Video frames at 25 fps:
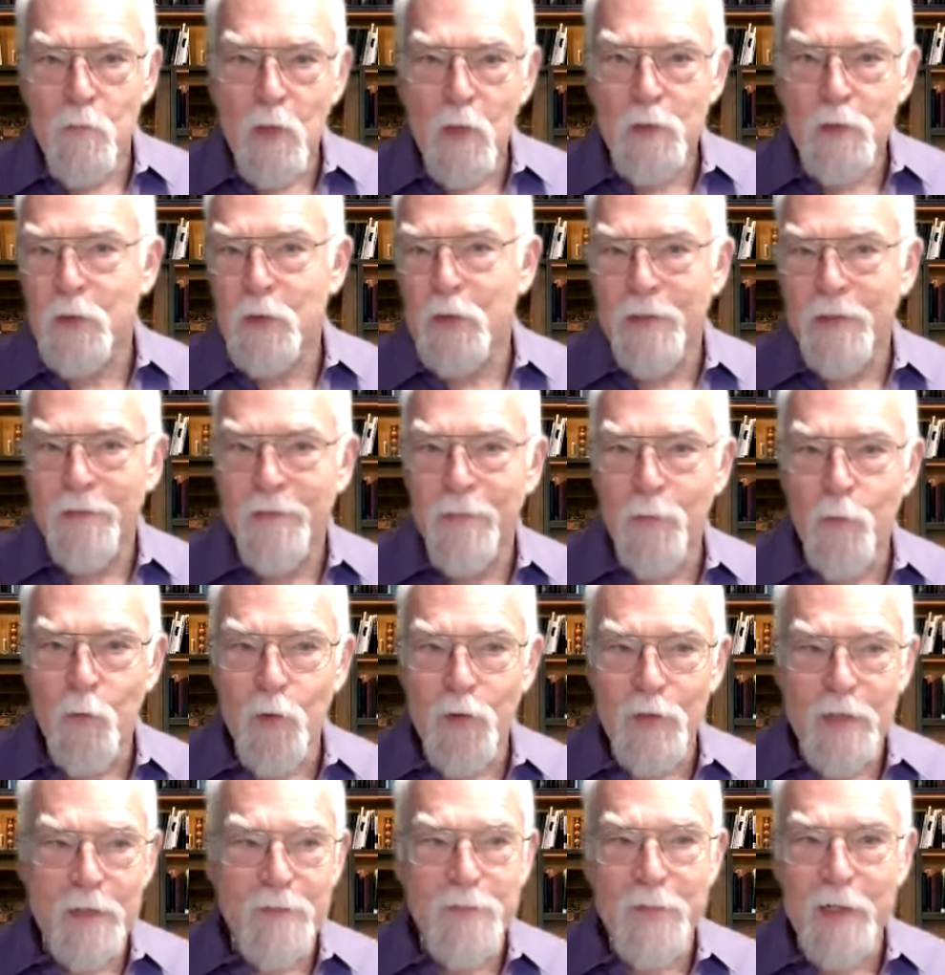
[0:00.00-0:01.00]
most of the
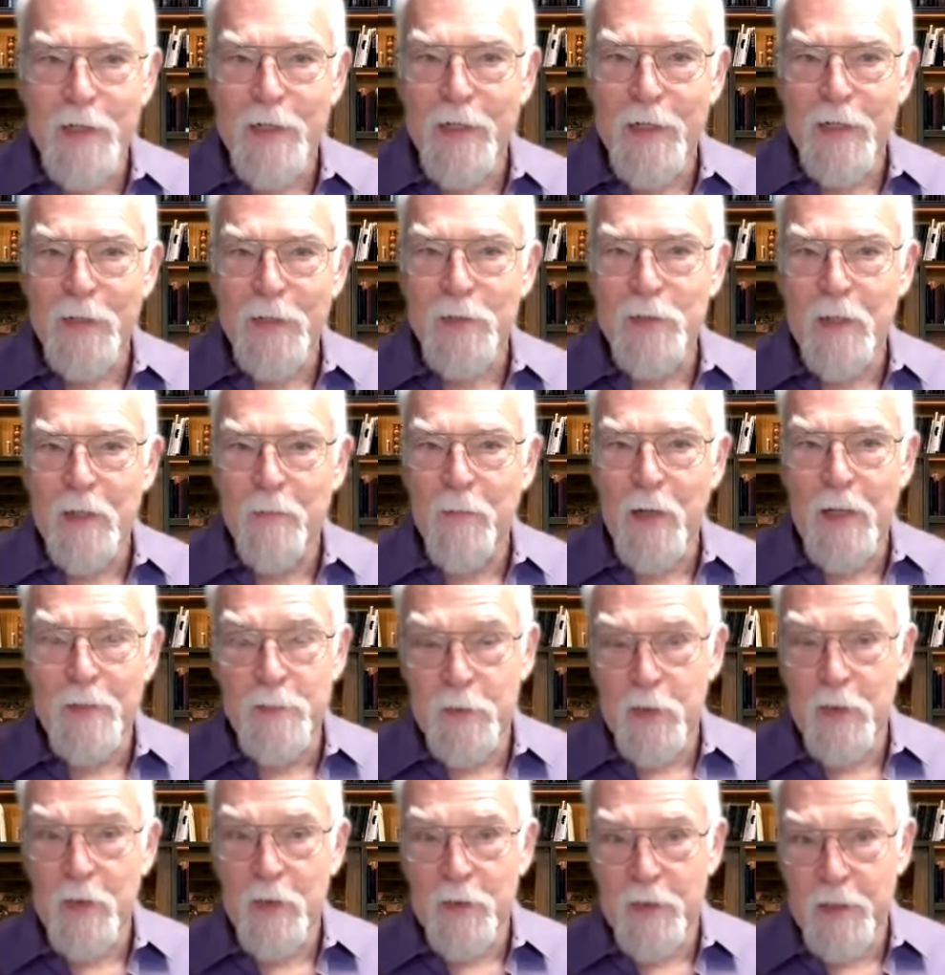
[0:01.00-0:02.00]
world of psychology
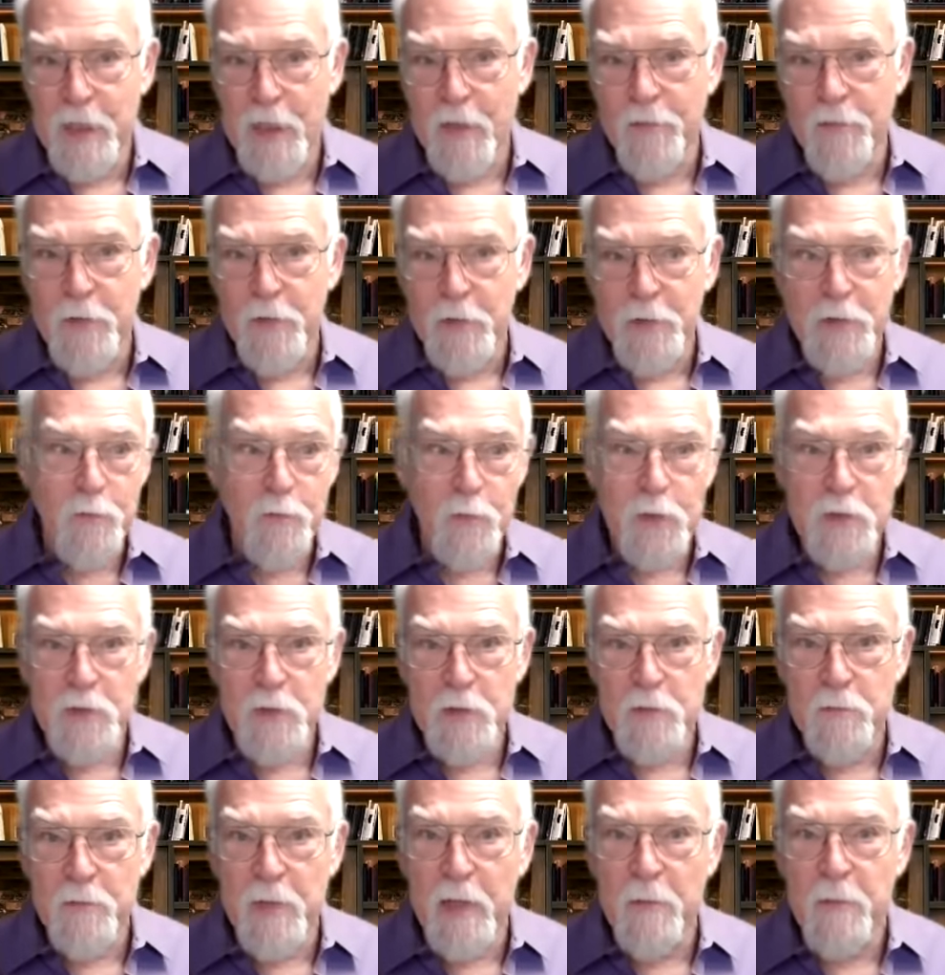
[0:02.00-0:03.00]
blames it on television,
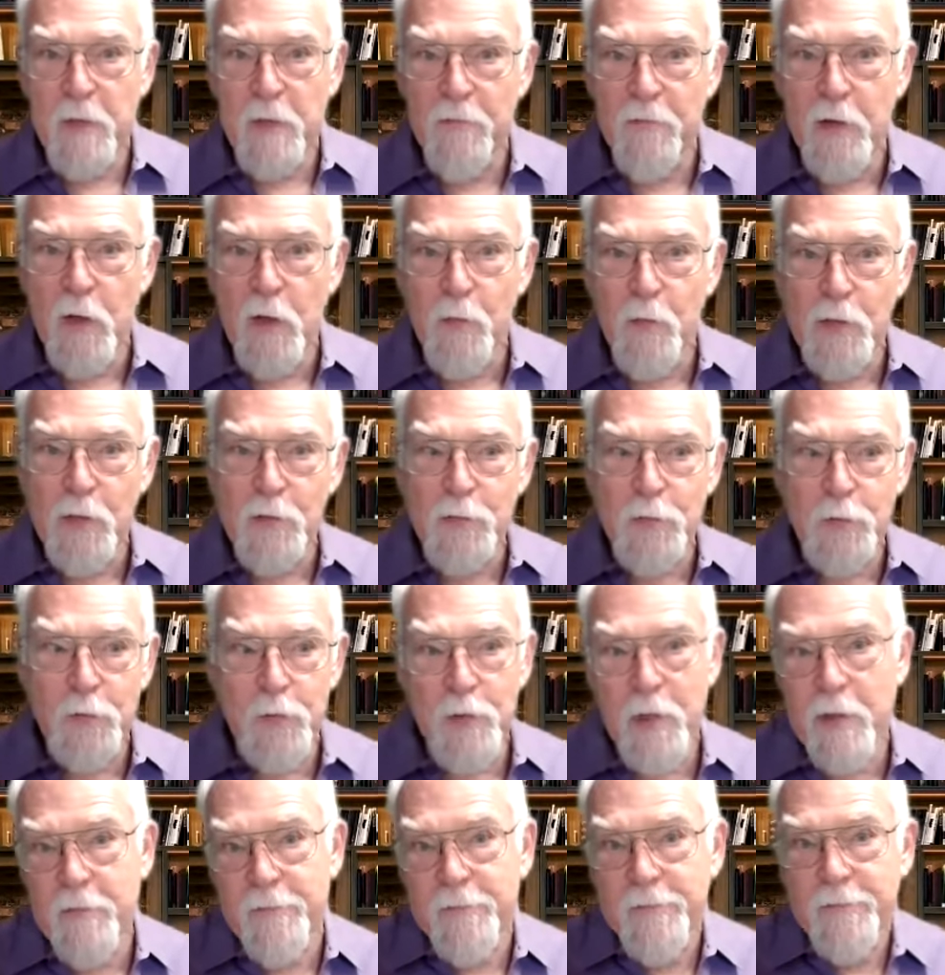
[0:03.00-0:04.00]
which may be very well
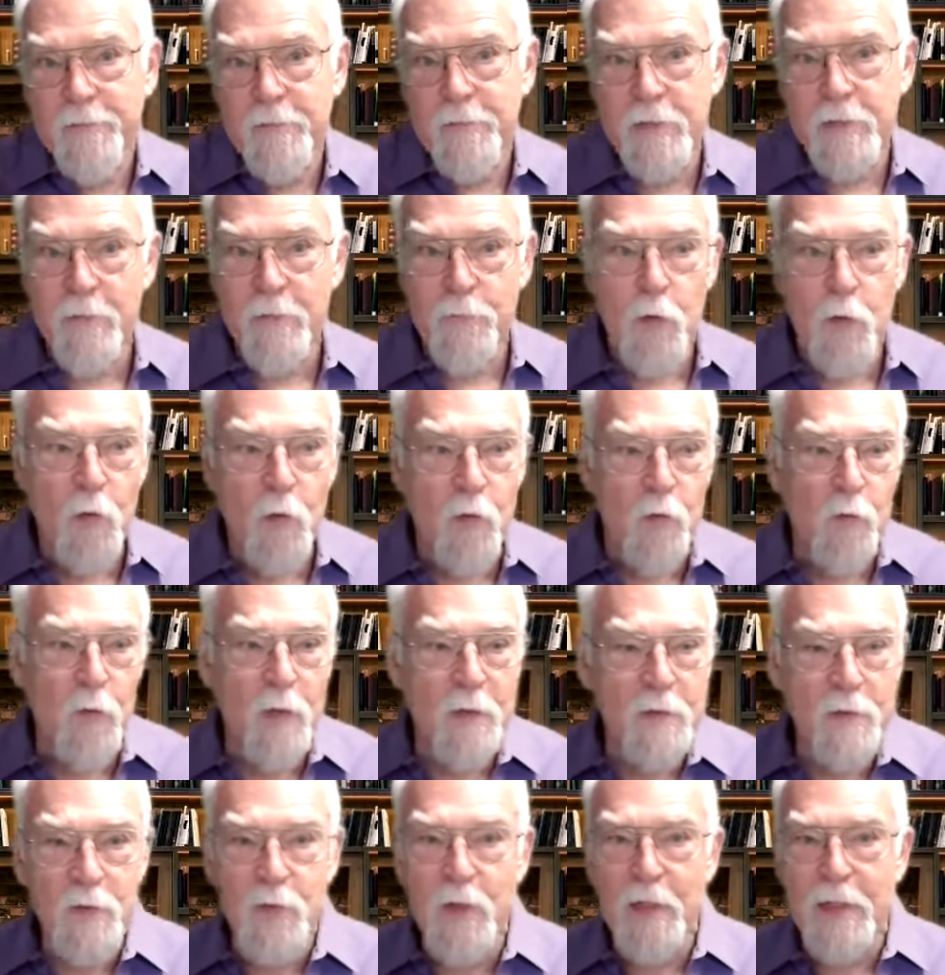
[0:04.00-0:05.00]
true. I've never owned
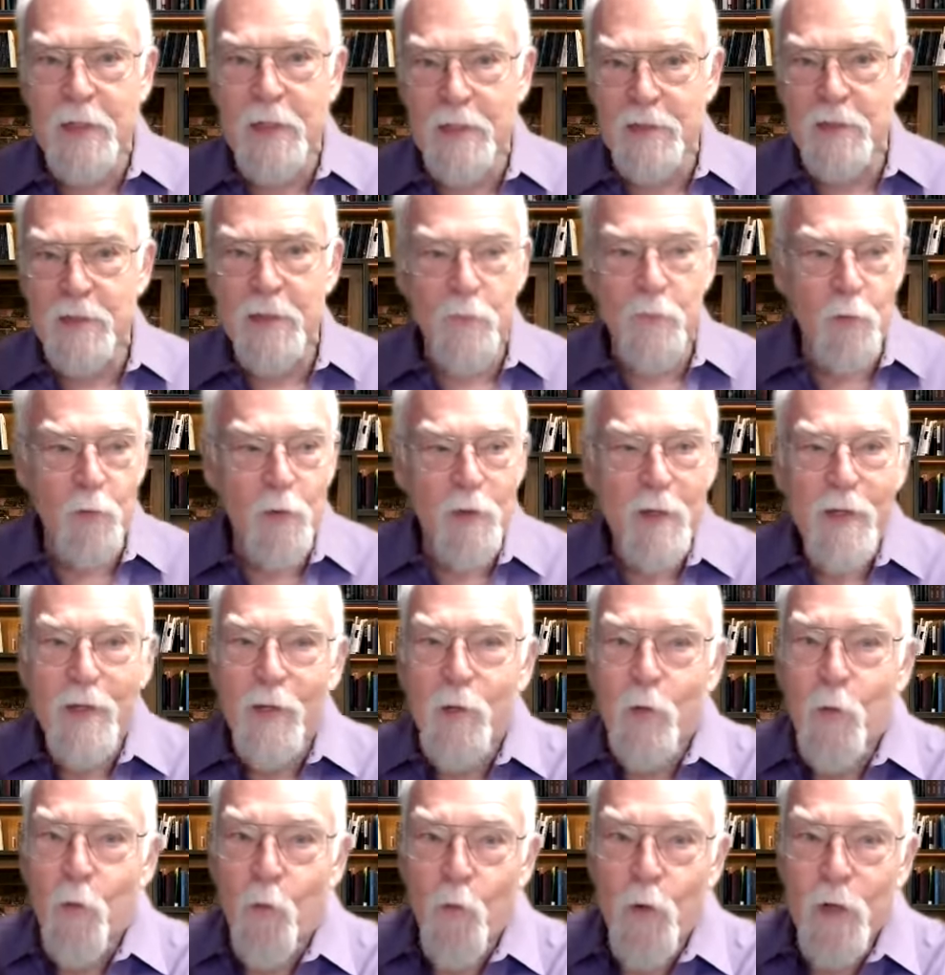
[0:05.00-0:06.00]
one, so I guess I'm
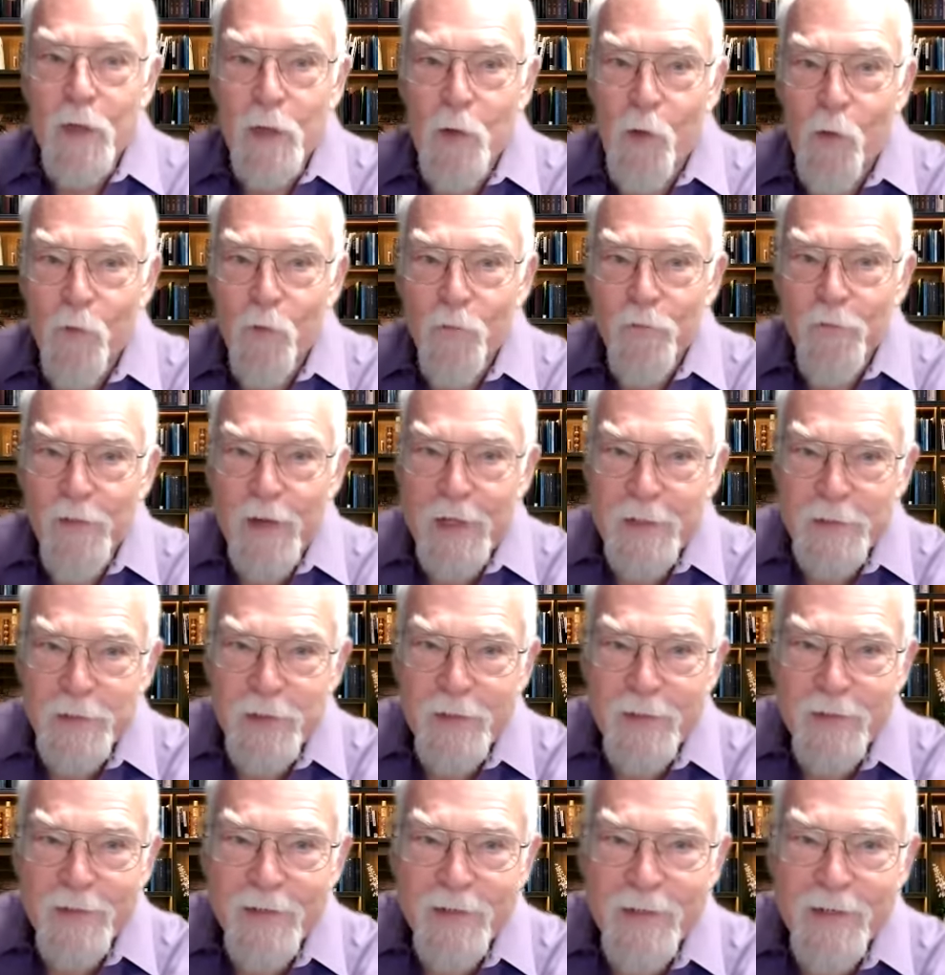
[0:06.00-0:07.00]
really
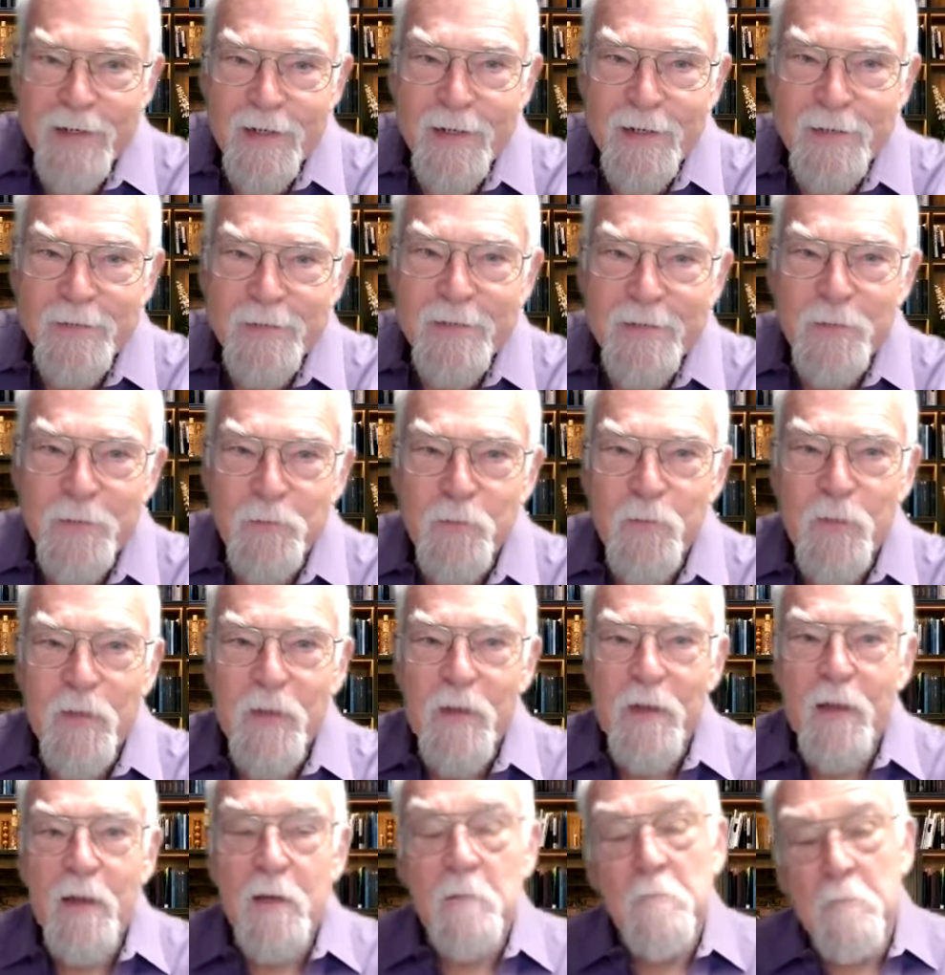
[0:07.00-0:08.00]
old-fashioned. Uh,
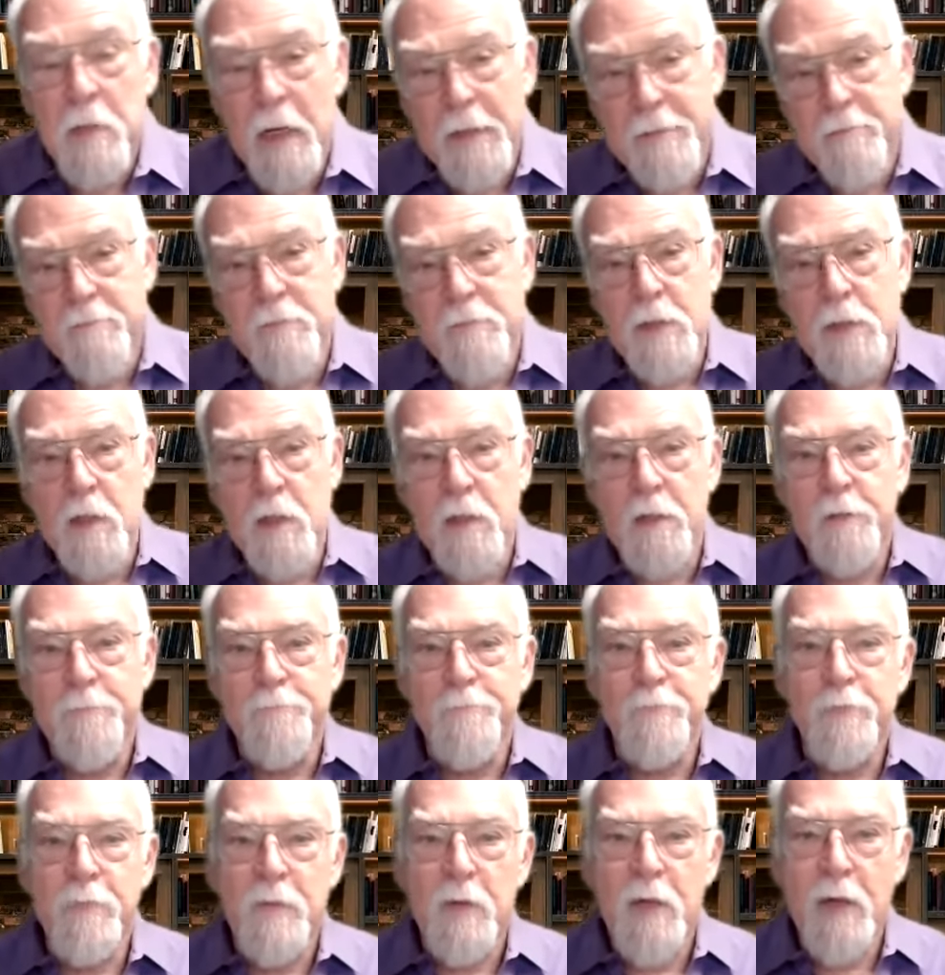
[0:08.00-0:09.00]
but you
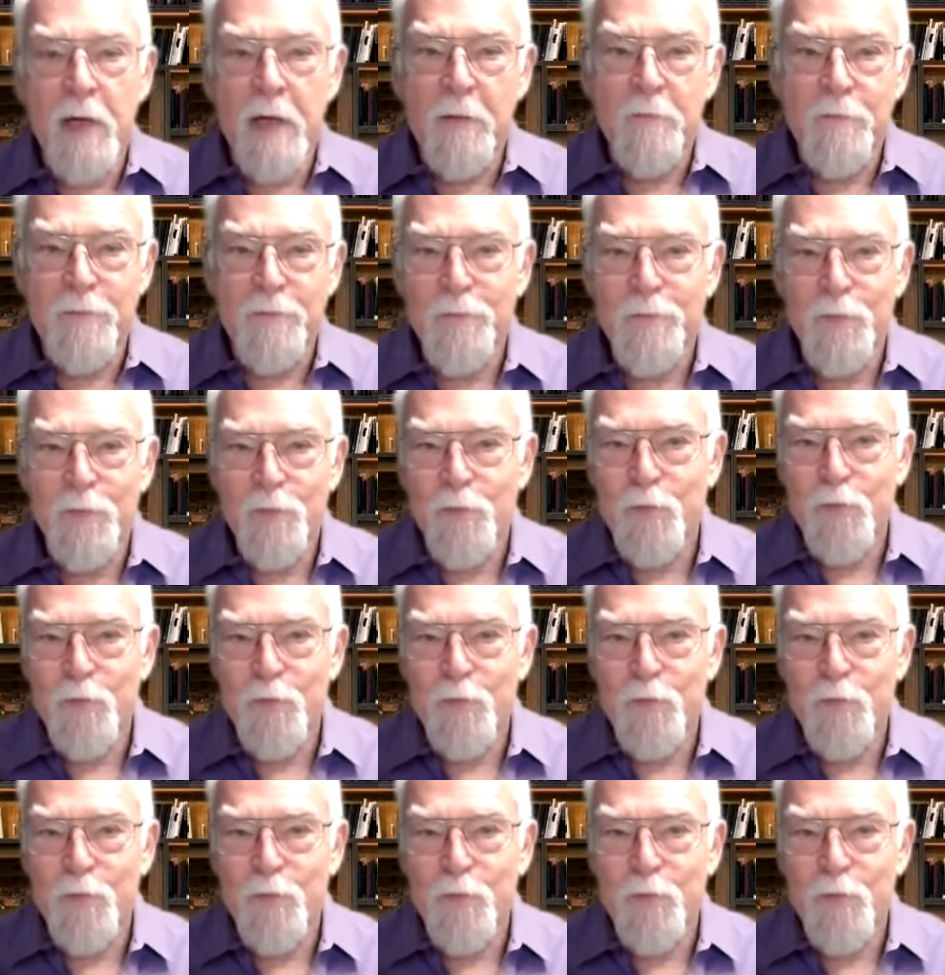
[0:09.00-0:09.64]
know, I'm